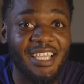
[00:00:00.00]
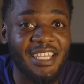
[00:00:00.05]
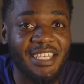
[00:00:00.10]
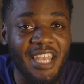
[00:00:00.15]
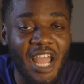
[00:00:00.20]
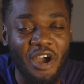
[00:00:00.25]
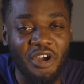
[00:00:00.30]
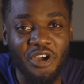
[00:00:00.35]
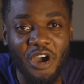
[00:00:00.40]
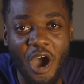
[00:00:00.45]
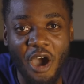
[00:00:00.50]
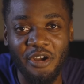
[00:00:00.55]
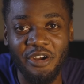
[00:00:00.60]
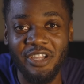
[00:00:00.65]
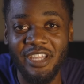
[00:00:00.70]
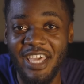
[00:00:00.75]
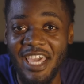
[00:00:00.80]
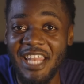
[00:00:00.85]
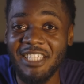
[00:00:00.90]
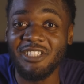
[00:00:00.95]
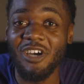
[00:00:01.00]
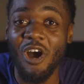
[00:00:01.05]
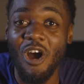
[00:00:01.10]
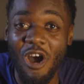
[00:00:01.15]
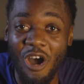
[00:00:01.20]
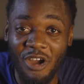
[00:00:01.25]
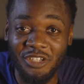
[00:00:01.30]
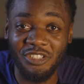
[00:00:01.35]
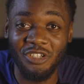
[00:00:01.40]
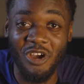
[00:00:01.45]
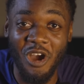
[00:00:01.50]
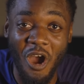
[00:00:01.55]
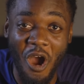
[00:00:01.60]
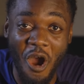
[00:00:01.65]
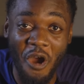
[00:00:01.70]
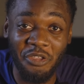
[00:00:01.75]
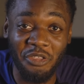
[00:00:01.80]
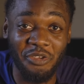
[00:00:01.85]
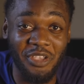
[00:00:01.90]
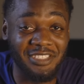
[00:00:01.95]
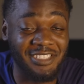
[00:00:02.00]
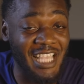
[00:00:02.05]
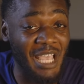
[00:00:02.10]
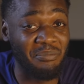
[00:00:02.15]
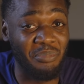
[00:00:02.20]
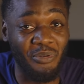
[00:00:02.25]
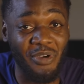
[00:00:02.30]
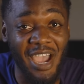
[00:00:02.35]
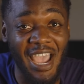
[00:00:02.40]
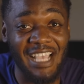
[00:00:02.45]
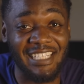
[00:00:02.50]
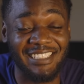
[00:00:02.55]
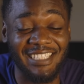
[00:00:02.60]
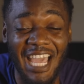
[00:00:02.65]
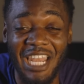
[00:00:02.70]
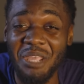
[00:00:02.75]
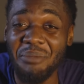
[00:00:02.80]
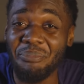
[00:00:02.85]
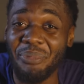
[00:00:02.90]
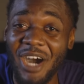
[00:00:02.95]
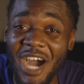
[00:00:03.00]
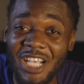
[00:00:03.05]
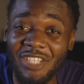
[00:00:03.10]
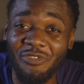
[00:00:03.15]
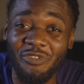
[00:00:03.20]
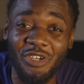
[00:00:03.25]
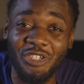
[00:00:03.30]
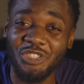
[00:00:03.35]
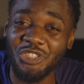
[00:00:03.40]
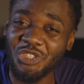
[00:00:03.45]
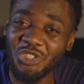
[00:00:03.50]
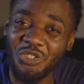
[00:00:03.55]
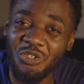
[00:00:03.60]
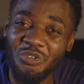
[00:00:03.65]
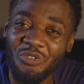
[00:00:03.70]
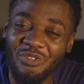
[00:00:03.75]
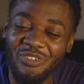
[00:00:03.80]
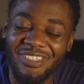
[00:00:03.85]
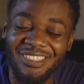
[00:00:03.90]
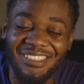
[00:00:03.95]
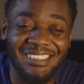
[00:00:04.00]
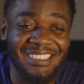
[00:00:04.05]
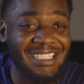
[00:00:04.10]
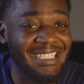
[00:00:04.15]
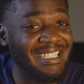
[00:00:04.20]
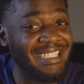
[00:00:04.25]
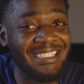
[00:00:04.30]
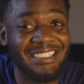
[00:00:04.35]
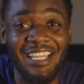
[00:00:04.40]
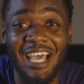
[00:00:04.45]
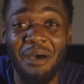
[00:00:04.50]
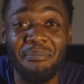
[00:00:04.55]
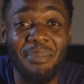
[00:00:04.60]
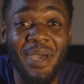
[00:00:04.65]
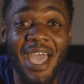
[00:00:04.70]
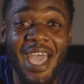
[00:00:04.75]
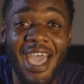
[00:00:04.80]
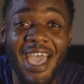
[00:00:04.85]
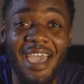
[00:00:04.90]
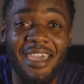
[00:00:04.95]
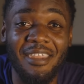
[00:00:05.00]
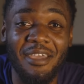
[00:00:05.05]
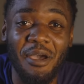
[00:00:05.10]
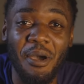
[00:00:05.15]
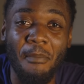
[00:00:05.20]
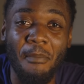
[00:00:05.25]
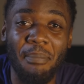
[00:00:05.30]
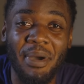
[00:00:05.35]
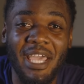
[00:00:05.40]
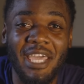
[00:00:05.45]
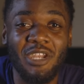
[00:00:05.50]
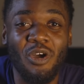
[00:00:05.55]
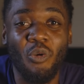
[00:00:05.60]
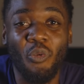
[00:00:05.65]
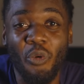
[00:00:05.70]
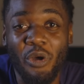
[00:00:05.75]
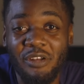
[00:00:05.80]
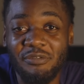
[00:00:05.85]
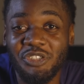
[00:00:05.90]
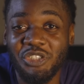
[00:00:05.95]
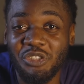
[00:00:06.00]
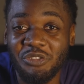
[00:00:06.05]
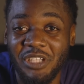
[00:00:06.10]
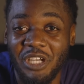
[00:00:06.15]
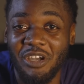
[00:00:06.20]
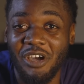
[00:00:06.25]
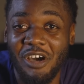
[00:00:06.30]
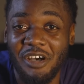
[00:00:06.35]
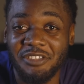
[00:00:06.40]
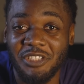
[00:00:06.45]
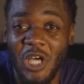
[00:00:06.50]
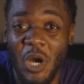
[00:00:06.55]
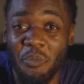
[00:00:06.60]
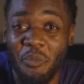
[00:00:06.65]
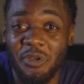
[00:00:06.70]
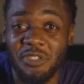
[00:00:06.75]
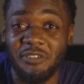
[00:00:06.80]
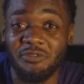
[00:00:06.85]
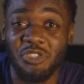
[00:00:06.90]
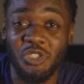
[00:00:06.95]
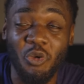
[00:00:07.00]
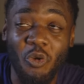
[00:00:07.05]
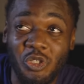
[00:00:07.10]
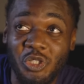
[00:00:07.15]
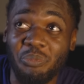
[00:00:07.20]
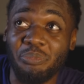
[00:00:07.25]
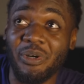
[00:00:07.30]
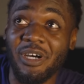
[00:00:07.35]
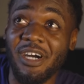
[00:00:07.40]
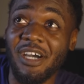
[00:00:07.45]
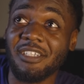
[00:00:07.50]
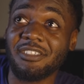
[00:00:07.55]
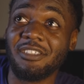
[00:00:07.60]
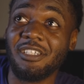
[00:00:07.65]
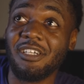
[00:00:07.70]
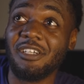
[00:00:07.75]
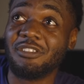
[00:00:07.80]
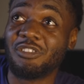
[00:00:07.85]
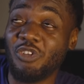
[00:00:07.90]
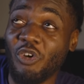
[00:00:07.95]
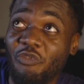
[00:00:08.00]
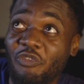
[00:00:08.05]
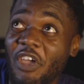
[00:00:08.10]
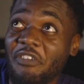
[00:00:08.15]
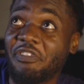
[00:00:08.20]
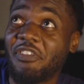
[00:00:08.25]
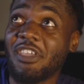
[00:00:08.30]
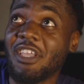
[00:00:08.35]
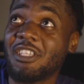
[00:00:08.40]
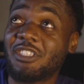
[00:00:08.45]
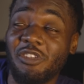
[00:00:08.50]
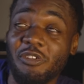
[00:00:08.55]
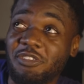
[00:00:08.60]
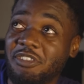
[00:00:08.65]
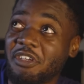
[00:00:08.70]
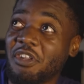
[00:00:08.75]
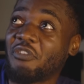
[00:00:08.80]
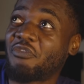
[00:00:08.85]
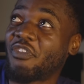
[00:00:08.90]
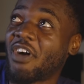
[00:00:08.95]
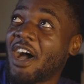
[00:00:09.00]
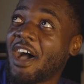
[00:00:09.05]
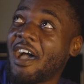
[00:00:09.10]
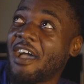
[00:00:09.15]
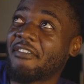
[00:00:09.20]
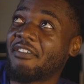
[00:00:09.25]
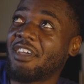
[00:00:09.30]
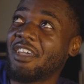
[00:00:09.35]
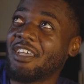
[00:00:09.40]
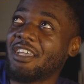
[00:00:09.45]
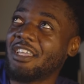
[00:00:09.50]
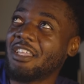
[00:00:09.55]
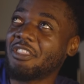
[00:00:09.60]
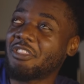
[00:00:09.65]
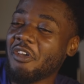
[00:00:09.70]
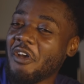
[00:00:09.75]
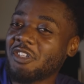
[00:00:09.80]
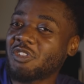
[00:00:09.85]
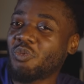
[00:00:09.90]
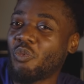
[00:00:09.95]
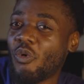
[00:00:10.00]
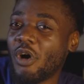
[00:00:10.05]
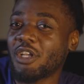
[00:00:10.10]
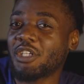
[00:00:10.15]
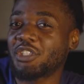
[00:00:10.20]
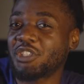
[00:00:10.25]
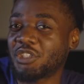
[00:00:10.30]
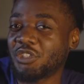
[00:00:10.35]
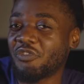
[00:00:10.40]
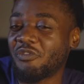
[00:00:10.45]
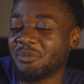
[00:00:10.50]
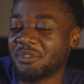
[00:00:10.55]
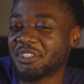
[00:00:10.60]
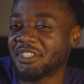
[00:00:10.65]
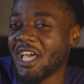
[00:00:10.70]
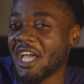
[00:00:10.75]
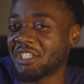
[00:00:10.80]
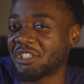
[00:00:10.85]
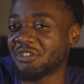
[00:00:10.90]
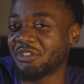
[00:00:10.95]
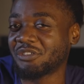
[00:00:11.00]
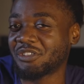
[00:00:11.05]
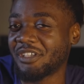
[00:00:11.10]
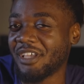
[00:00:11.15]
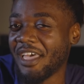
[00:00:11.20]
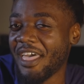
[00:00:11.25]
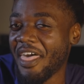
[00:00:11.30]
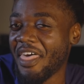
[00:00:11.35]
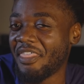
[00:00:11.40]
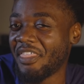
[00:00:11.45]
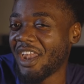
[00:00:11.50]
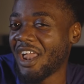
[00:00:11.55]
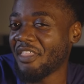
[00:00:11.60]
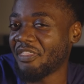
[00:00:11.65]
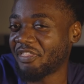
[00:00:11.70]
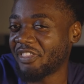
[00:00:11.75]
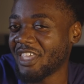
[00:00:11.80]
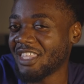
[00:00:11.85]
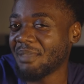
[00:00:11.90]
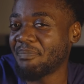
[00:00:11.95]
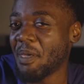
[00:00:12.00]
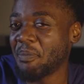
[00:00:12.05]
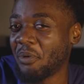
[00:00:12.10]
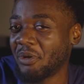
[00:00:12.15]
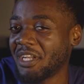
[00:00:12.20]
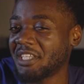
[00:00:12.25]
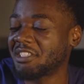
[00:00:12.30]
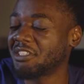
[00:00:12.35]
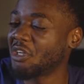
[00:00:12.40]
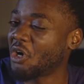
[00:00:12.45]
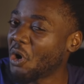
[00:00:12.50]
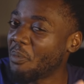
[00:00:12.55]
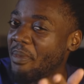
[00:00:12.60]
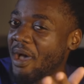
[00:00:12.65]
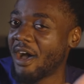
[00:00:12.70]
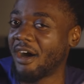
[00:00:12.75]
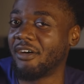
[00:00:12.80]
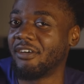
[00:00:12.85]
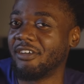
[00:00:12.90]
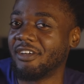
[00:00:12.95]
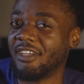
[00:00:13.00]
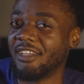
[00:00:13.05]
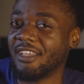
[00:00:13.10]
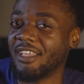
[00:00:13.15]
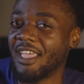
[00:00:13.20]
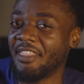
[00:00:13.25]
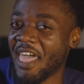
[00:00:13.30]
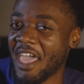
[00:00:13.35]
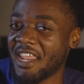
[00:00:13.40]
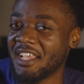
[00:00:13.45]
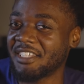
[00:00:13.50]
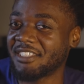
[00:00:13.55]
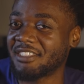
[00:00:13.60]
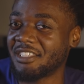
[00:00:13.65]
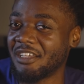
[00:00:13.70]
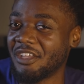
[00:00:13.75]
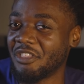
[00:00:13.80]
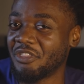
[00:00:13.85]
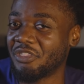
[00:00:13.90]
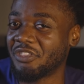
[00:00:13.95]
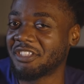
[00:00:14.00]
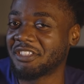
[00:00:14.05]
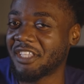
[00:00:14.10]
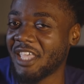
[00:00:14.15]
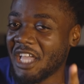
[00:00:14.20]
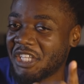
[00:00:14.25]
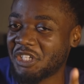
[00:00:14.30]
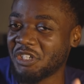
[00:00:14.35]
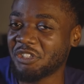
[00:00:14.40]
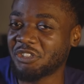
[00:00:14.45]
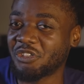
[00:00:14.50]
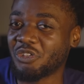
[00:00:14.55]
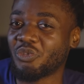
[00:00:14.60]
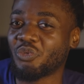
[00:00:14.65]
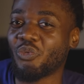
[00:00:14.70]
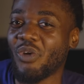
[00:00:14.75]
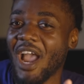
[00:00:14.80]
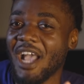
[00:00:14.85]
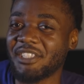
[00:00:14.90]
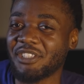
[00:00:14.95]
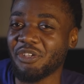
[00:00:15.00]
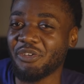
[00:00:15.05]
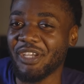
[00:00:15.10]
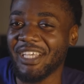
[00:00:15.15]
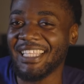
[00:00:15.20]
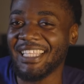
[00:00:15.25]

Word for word: Now, Connor, it is hard to argue against that price. 90 bucks for a shoe? Not bad. But in a world of shoes that cost upwards of 200 bucks, 250, 275, there is one shoe for Skechers that I think that people need to know about, and that is the Skechers Razor